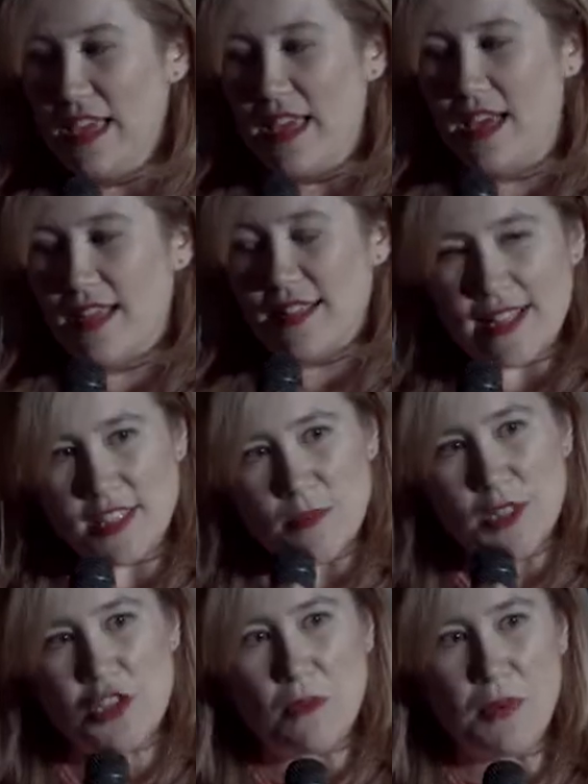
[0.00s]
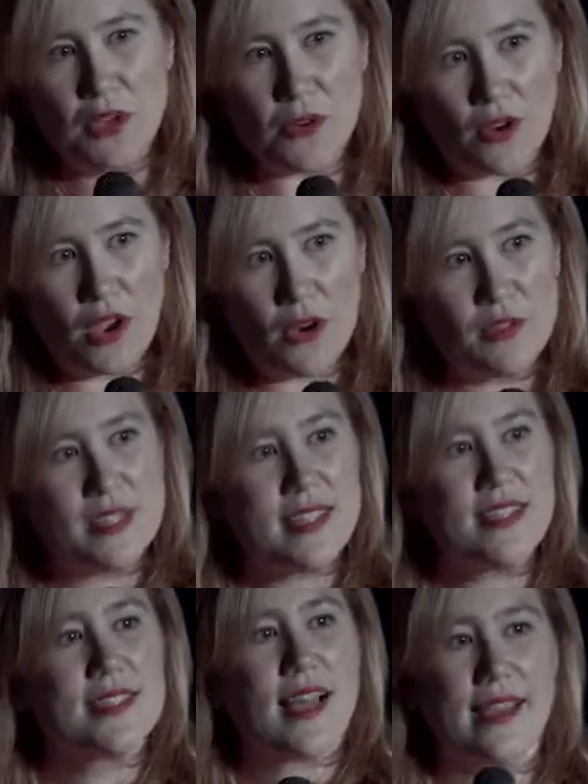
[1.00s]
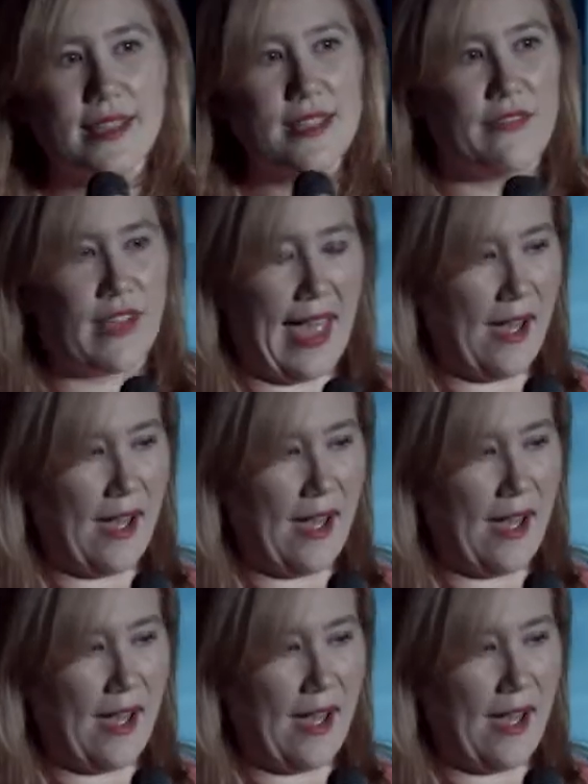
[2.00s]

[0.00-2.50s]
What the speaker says: Not so much computer code. This is scientific